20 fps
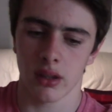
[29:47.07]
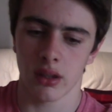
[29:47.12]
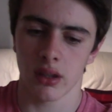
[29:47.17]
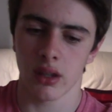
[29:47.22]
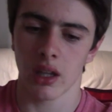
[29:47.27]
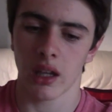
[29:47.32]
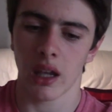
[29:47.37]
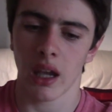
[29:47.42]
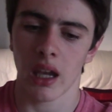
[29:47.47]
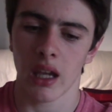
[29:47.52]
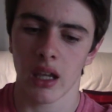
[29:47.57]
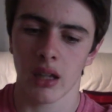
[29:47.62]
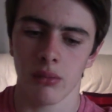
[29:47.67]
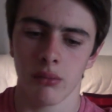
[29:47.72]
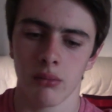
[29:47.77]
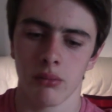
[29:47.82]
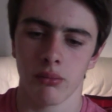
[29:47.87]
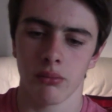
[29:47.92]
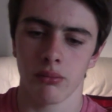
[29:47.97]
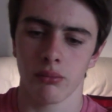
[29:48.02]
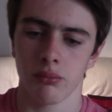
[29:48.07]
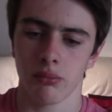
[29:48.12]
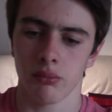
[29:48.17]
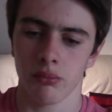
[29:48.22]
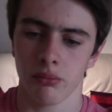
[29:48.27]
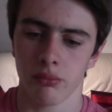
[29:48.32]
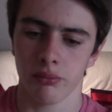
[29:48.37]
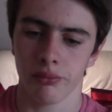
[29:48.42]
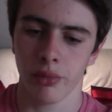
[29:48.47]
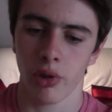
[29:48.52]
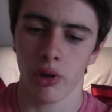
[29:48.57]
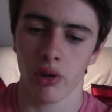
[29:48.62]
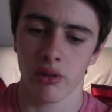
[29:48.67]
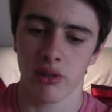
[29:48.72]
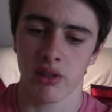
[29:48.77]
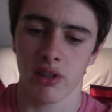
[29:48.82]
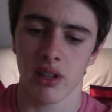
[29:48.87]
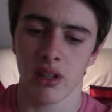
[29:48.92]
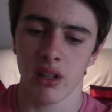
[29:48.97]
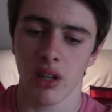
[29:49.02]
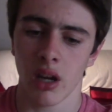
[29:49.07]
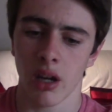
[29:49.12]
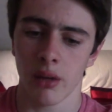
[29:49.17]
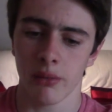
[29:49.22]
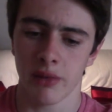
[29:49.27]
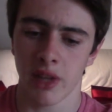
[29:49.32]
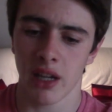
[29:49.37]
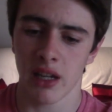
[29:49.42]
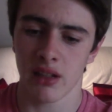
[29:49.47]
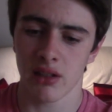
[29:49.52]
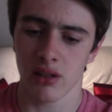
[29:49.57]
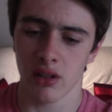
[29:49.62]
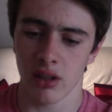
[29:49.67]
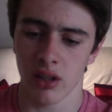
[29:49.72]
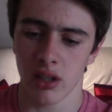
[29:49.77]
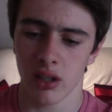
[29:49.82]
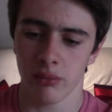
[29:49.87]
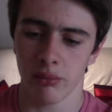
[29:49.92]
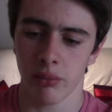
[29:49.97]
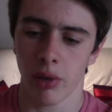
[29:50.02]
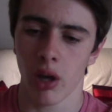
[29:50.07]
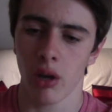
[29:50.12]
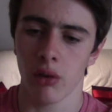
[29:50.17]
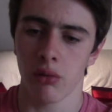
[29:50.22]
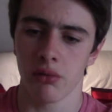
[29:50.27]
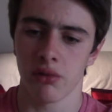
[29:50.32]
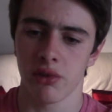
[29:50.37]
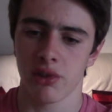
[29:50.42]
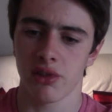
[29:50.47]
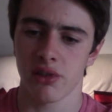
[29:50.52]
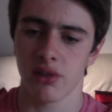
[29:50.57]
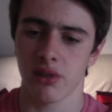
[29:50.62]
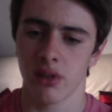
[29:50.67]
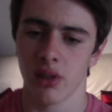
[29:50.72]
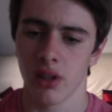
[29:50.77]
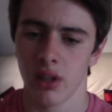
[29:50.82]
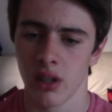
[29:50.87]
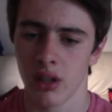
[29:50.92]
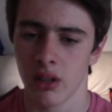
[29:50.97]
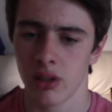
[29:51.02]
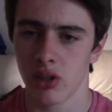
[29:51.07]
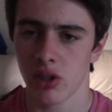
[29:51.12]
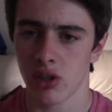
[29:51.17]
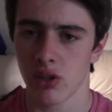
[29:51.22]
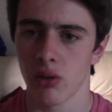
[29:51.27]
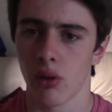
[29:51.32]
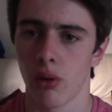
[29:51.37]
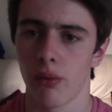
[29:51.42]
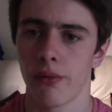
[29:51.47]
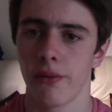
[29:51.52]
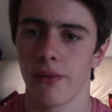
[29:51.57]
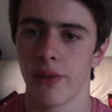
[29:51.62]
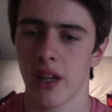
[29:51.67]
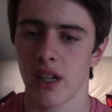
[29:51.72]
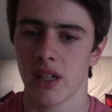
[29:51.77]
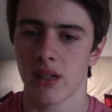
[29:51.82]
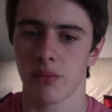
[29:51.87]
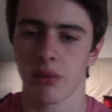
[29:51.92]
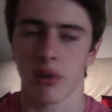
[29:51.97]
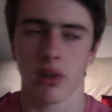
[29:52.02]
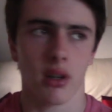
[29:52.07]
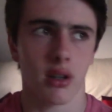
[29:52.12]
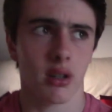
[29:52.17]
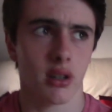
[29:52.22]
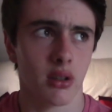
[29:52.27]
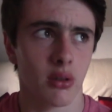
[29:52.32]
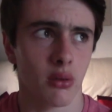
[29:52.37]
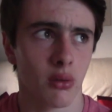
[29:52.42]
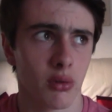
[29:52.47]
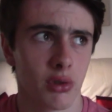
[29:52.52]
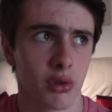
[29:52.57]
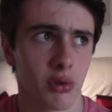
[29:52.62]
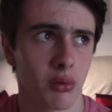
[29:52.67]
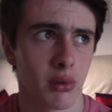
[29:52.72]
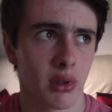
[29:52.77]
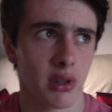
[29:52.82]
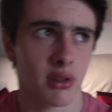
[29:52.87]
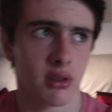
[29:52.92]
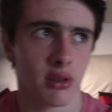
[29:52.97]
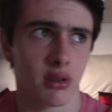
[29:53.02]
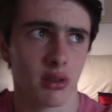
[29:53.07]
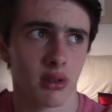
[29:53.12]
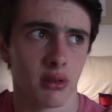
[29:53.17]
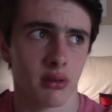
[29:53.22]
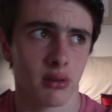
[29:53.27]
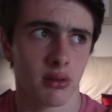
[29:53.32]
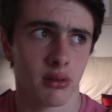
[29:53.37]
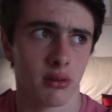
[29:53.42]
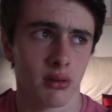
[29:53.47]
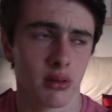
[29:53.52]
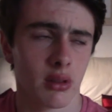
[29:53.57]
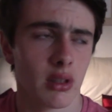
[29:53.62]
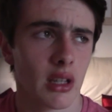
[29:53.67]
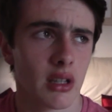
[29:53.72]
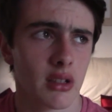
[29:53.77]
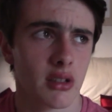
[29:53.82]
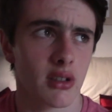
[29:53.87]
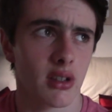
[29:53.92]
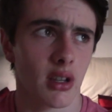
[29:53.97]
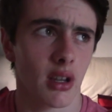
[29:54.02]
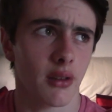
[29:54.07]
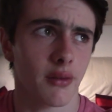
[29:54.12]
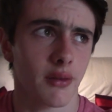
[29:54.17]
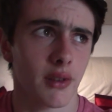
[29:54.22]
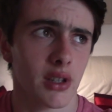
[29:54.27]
The game puts in updates like posts just not on Facebook or Twitter and that stuff.